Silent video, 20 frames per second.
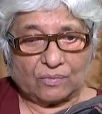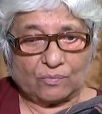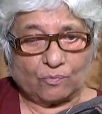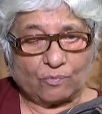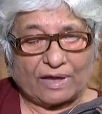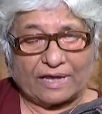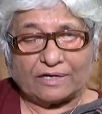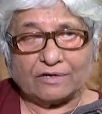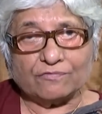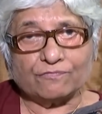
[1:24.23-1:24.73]

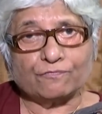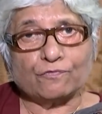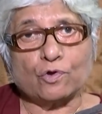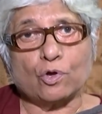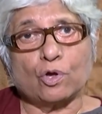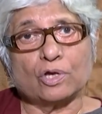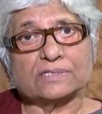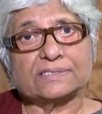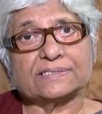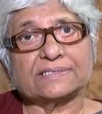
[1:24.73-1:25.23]
One, of
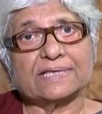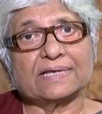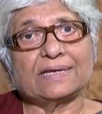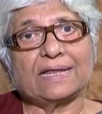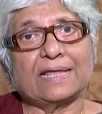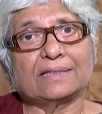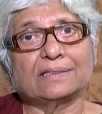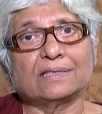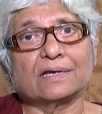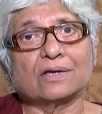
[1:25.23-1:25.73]
course, that
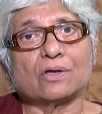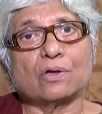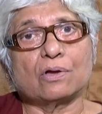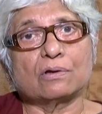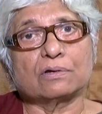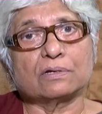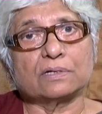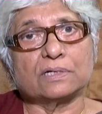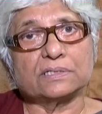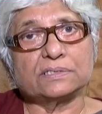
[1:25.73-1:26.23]
had the
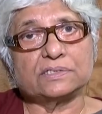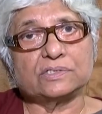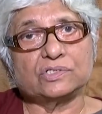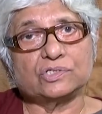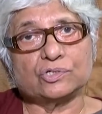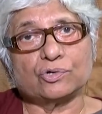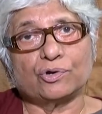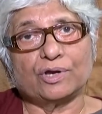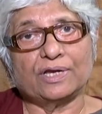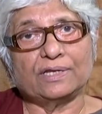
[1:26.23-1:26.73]
Congress
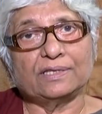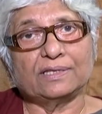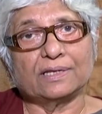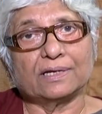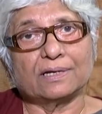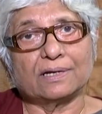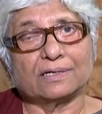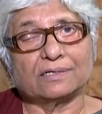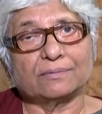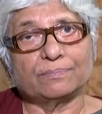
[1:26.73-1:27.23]
joined
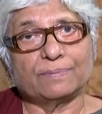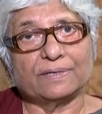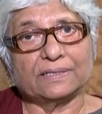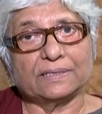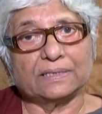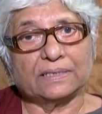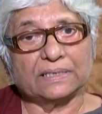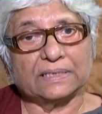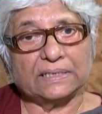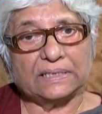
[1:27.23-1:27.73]
the
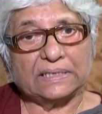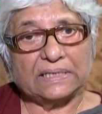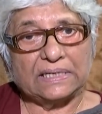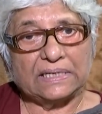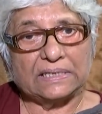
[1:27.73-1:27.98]
Gathbandhan,